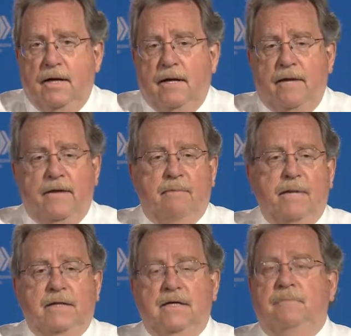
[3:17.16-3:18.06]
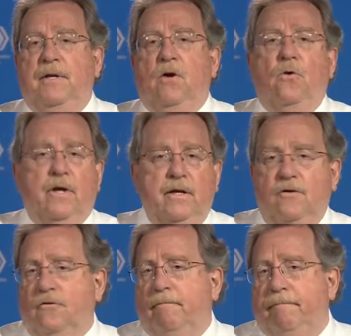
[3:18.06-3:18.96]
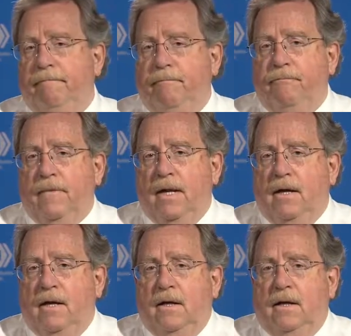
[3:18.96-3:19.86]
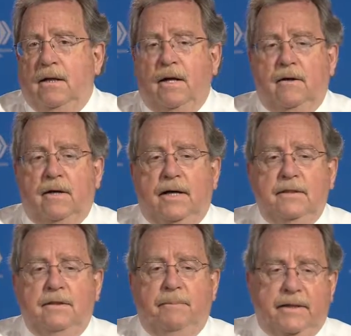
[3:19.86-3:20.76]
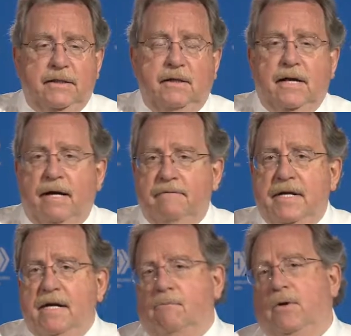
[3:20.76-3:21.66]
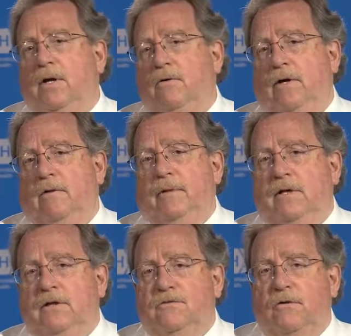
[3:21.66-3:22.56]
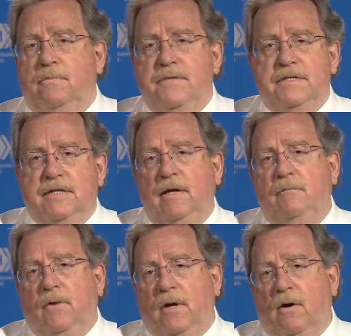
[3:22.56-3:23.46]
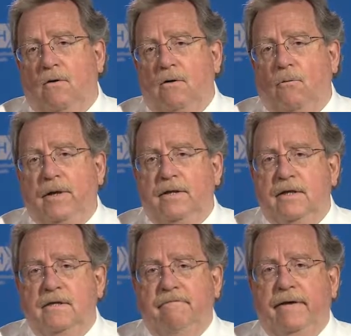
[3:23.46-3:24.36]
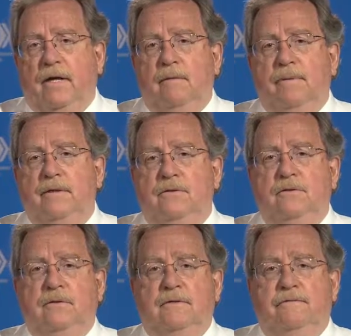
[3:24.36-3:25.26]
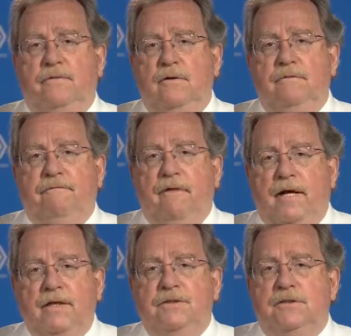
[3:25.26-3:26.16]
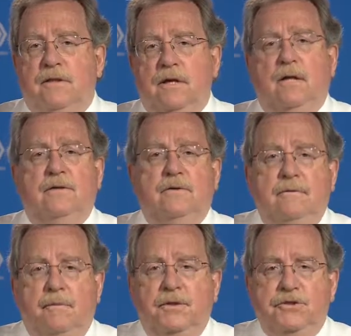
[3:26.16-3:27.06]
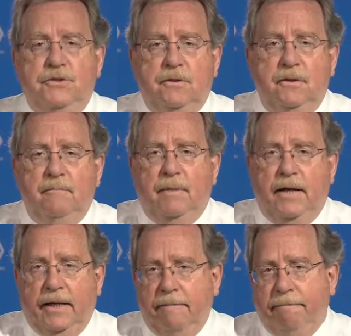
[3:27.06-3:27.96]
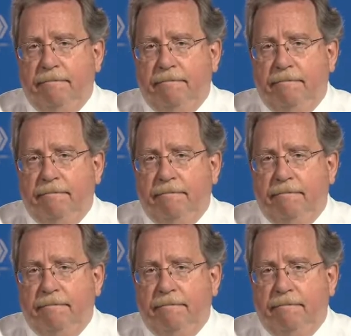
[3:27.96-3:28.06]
And that makes up the organism. Now, I depicted a kind of an embryo here because from this embryo, we then develop into a full-fledged adult, a mature body.